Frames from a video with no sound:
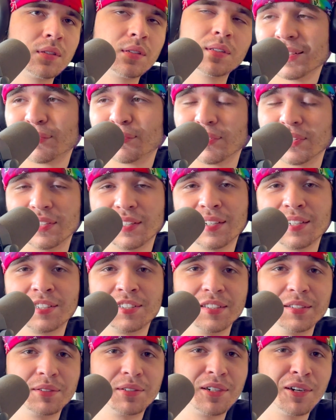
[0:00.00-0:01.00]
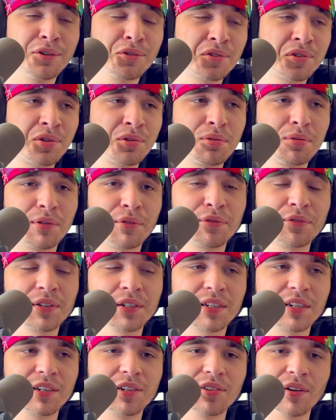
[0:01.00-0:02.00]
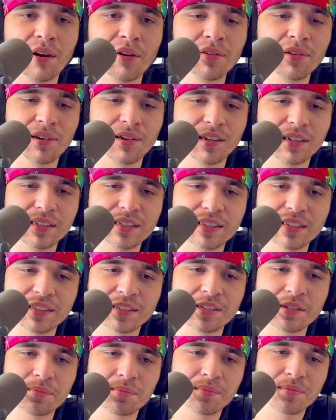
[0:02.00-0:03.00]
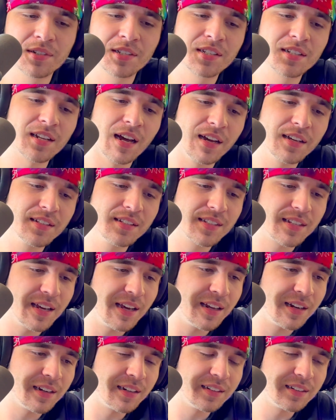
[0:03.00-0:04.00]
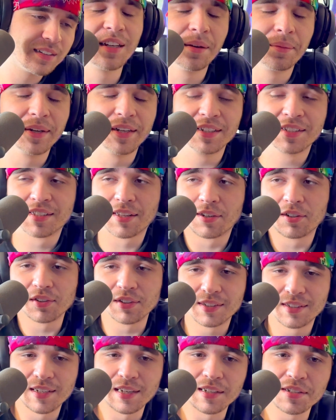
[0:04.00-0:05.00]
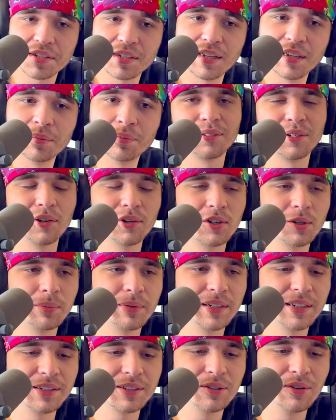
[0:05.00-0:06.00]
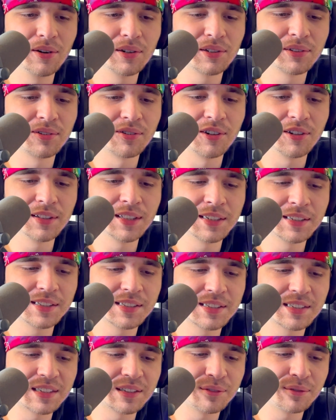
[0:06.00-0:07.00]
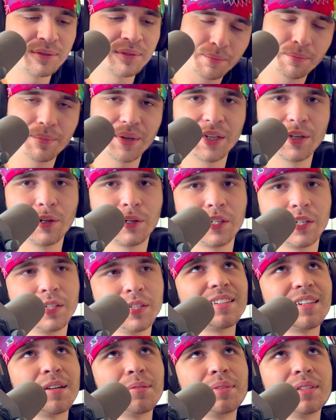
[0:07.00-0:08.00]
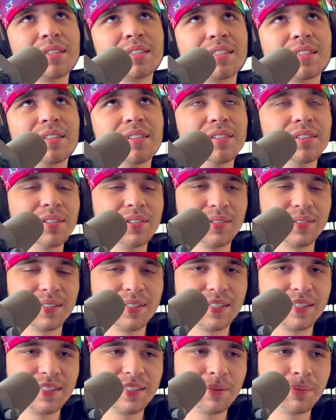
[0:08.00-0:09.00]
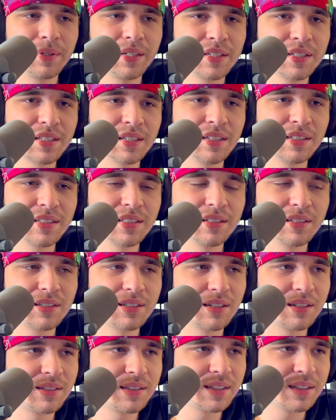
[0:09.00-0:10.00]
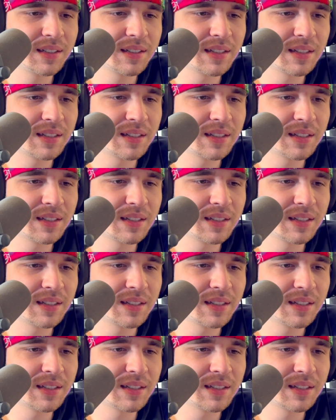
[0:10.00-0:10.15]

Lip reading: I forgot she goes through a fucking Groundhog Day. She's Steinsgating. I mean, it's literally Steinsgate. Okabe going through all that to save Mayuri. I mean, still, though, it makes sense in the context